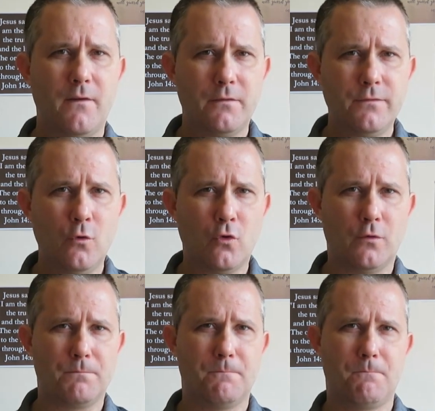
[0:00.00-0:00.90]
4.
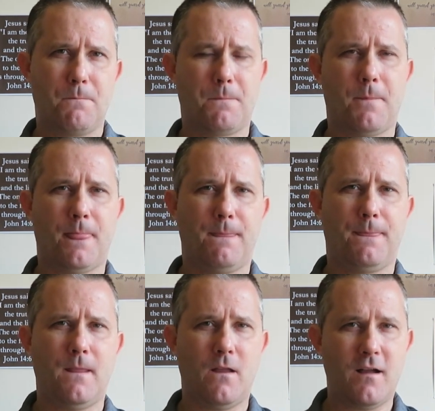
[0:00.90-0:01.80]

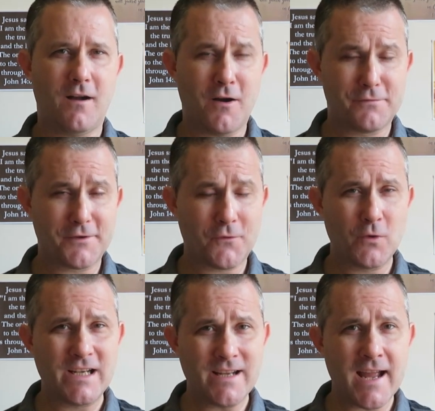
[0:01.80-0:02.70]
After
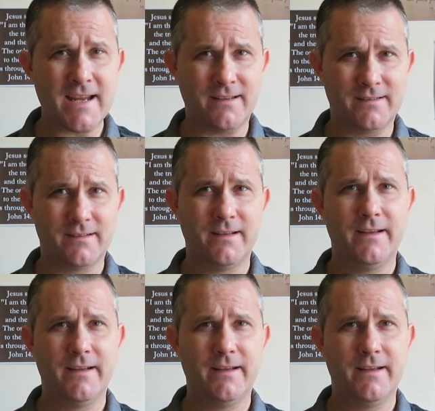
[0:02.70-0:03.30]
3 days,